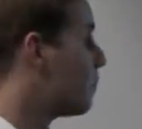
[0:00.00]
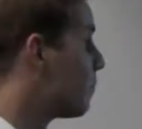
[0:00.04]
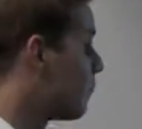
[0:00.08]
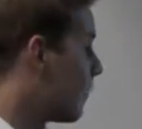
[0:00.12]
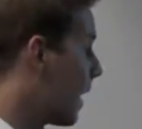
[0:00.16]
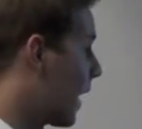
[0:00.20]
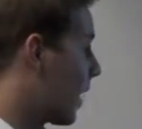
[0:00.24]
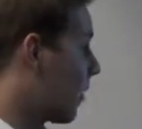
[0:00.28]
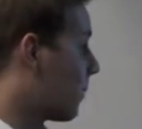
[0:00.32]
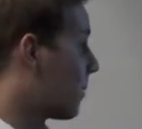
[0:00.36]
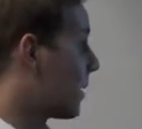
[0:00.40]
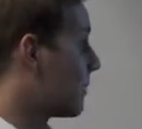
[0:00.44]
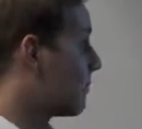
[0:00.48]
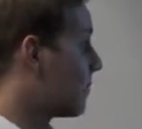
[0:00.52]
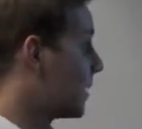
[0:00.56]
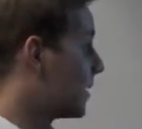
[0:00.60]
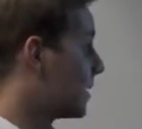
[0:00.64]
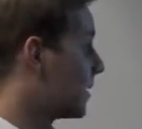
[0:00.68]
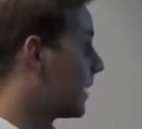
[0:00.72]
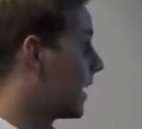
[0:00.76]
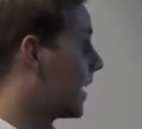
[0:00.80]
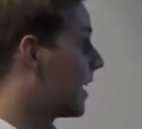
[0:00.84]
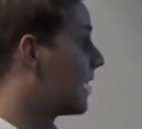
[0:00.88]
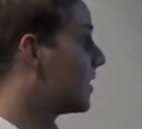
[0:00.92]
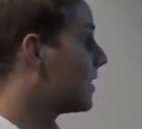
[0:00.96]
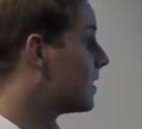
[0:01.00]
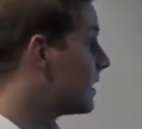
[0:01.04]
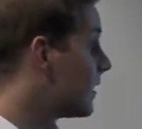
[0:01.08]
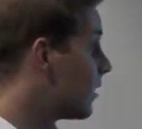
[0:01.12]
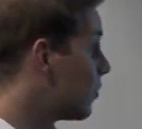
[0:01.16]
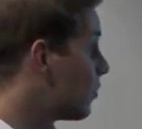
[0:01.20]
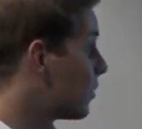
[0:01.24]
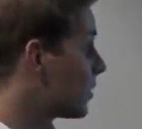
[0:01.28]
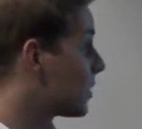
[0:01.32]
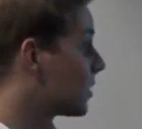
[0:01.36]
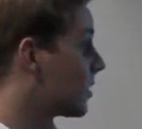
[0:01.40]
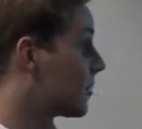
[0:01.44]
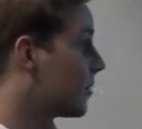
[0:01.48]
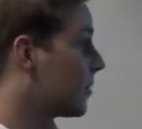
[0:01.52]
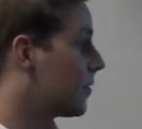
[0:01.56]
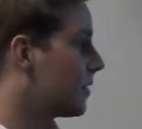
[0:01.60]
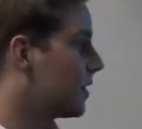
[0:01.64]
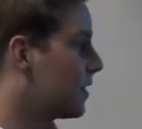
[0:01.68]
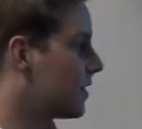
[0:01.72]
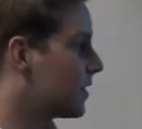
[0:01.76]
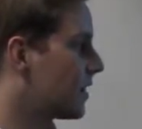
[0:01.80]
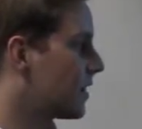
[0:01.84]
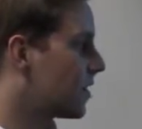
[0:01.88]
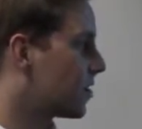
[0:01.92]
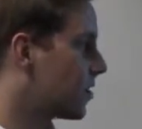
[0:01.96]
helping mitigate and deal with some of
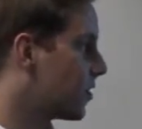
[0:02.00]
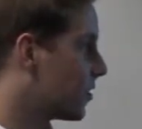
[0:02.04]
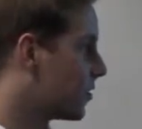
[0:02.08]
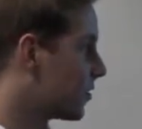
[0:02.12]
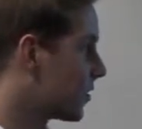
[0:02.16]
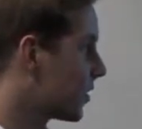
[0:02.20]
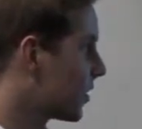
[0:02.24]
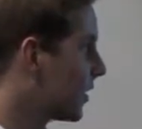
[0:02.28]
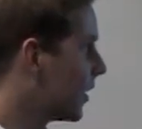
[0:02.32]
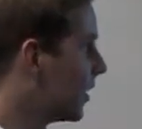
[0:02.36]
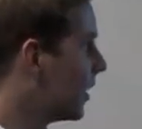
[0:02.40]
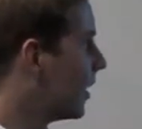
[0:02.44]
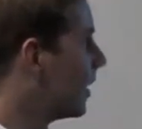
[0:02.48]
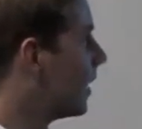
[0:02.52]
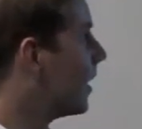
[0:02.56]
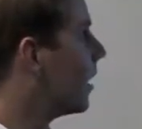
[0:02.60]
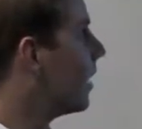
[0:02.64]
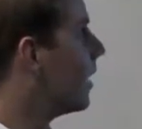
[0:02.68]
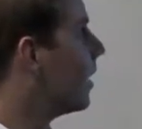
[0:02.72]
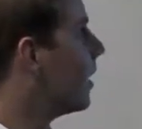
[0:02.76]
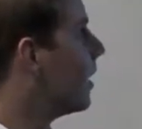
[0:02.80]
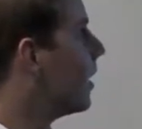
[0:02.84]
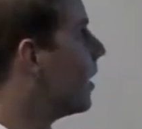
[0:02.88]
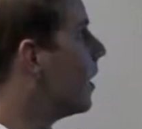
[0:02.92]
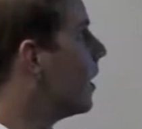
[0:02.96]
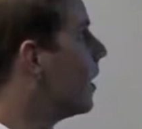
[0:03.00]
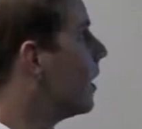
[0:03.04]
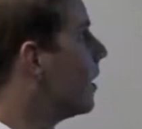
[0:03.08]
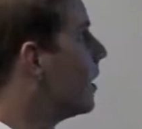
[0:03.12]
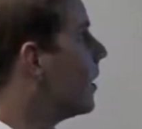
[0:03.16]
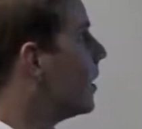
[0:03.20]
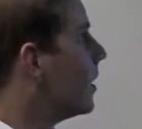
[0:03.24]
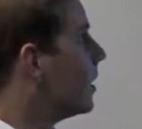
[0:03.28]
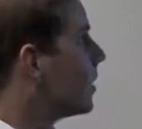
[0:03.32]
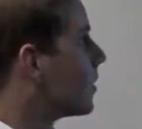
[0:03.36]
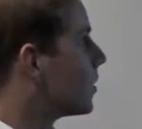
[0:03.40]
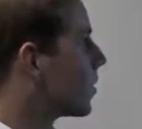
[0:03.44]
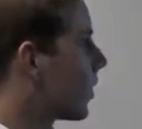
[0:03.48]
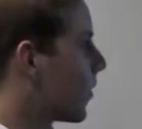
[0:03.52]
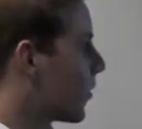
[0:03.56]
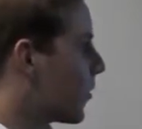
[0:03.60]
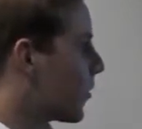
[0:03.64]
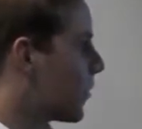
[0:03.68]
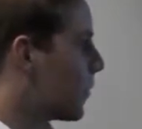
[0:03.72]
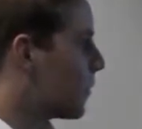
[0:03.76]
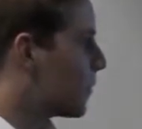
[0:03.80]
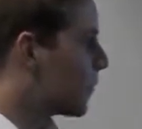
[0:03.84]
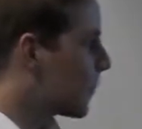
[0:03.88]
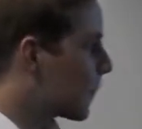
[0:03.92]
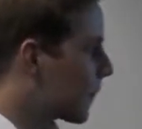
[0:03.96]
these issues.
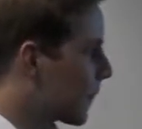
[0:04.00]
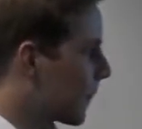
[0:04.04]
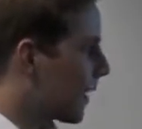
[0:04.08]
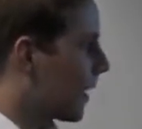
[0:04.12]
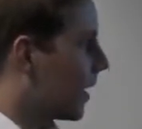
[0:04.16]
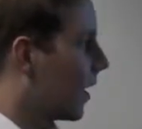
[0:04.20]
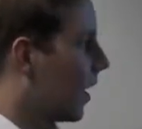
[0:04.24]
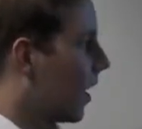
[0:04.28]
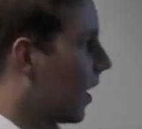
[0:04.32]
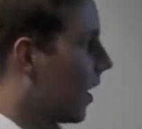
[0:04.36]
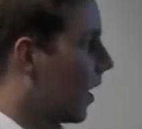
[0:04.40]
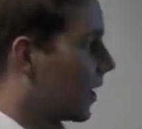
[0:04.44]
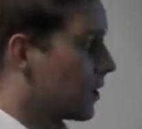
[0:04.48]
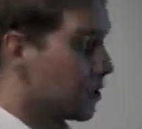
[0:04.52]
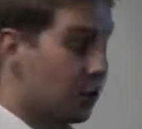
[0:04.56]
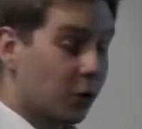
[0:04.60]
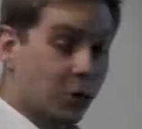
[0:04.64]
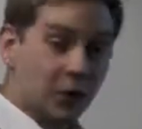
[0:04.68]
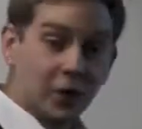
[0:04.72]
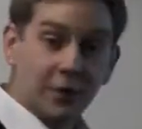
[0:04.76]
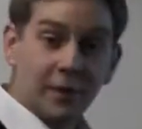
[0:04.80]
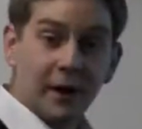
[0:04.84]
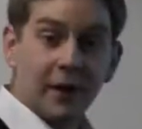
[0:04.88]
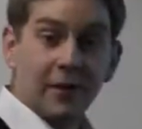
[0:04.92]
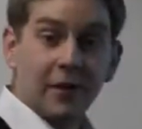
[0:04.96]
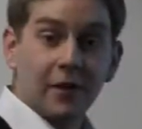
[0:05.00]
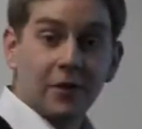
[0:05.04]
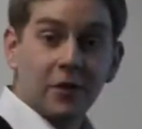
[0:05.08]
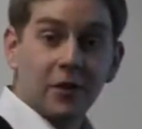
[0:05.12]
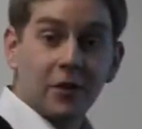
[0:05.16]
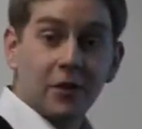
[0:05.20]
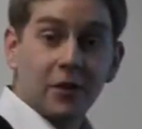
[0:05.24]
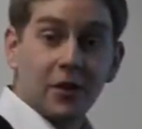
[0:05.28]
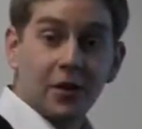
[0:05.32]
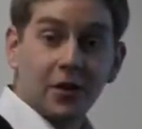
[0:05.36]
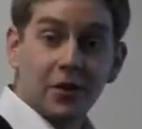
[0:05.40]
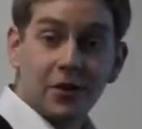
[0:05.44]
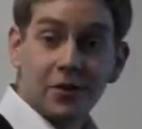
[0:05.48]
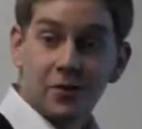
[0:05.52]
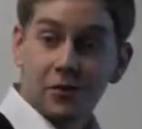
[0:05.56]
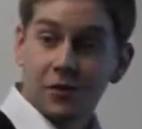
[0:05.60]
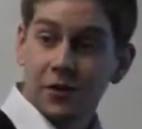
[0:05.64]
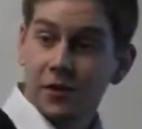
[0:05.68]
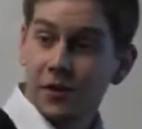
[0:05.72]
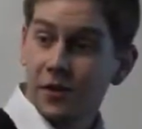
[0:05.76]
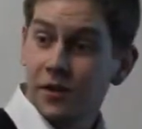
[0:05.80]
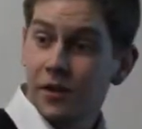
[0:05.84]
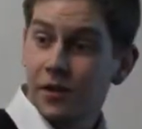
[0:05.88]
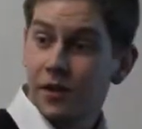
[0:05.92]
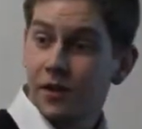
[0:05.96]
So I talked about those two
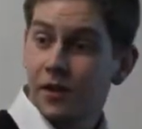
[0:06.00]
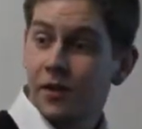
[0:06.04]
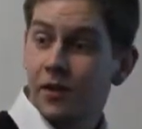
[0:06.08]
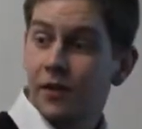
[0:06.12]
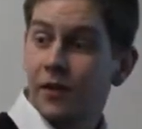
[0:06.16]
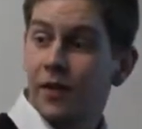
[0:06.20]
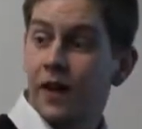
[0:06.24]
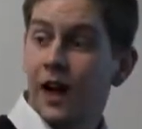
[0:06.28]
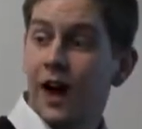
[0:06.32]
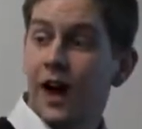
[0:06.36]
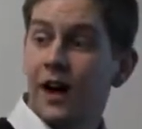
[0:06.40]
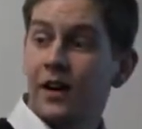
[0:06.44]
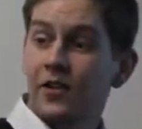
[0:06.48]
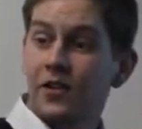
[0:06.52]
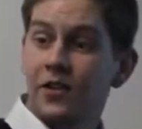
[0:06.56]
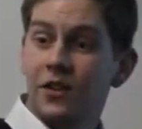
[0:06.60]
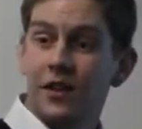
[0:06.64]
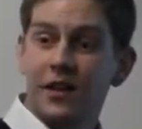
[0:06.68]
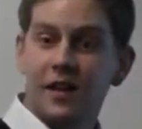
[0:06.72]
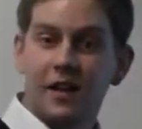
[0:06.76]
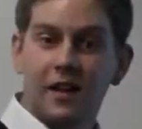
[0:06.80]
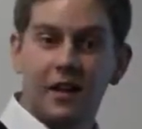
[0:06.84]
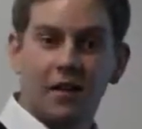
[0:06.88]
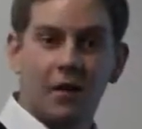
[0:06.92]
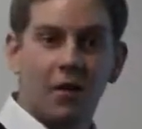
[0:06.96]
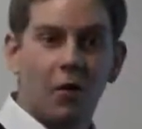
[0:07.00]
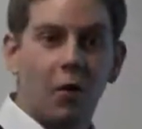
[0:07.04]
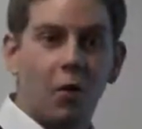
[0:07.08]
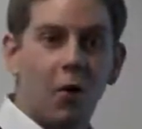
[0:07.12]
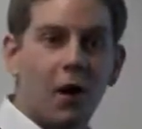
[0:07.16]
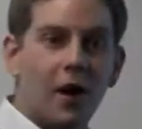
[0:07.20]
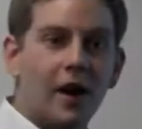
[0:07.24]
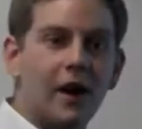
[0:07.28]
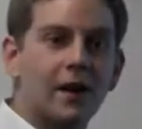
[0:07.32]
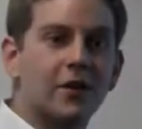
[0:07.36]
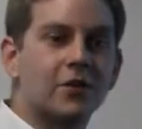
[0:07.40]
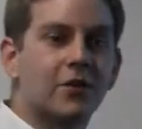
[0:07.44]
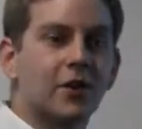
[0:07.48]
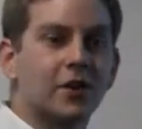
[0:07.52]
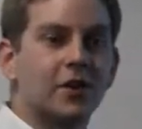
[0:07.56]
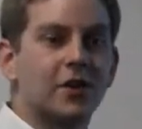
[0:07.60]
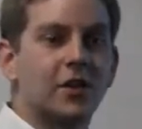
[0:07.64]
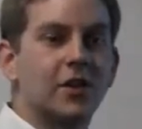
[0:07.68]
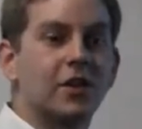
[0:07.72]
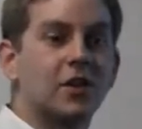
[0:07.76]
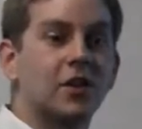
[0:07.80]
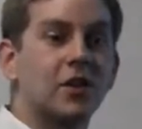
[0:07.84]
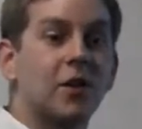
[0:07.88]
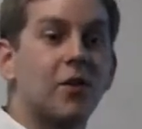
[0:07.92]
issues. They're actually quite interesting to